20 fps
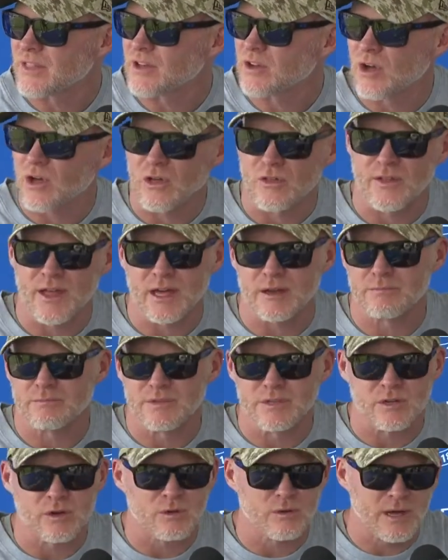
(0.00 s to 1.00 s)
think all of that,
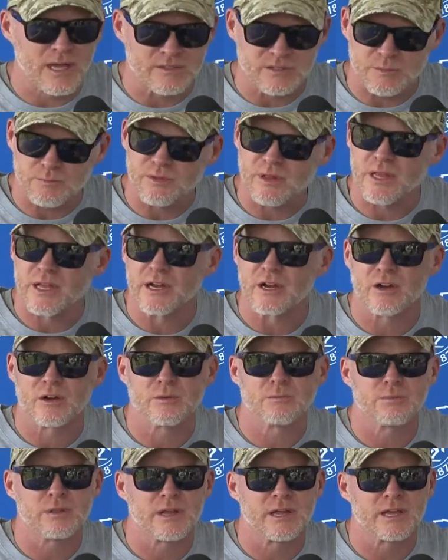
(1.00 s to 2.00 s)
you know, as a
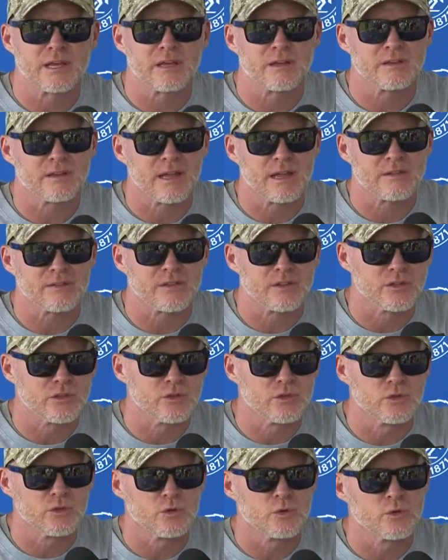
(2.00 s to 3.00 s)
player playing at, at the
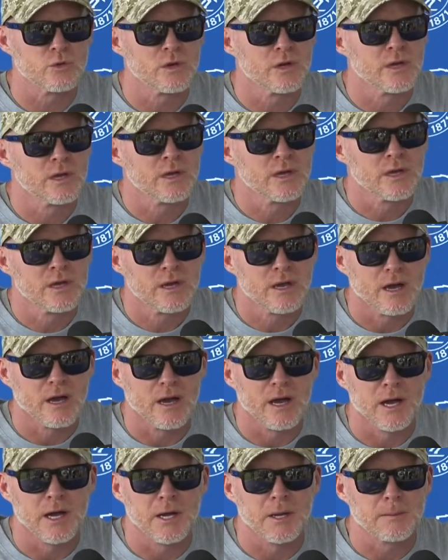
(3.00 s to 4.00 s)
U
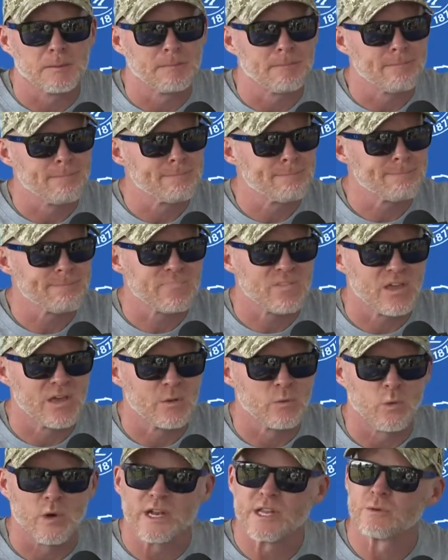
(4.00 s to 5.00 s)
um,
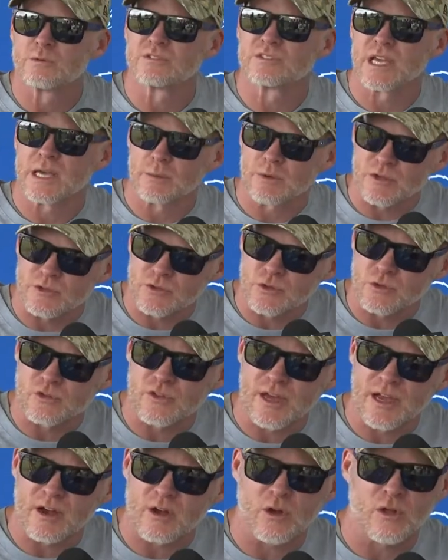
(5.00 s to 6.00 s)
and what he was able to do
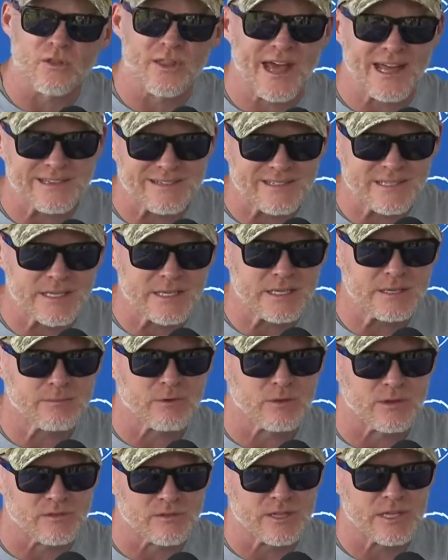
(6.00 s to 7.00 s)
there on that team,
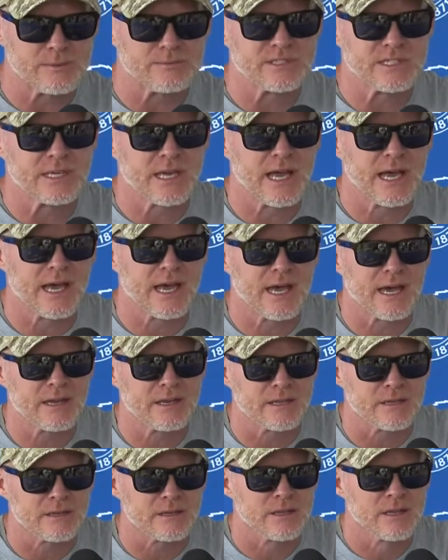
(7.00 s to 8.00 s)
on the teams he had,
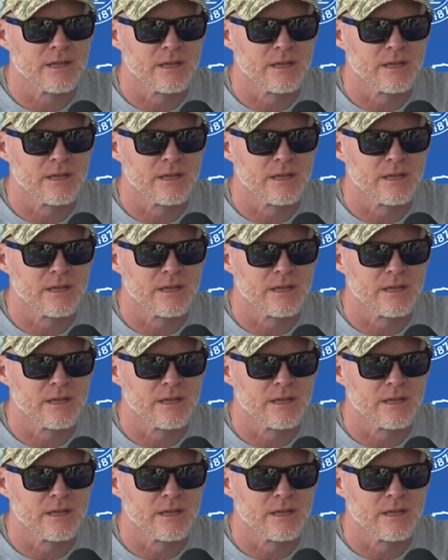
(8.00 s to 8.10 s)
and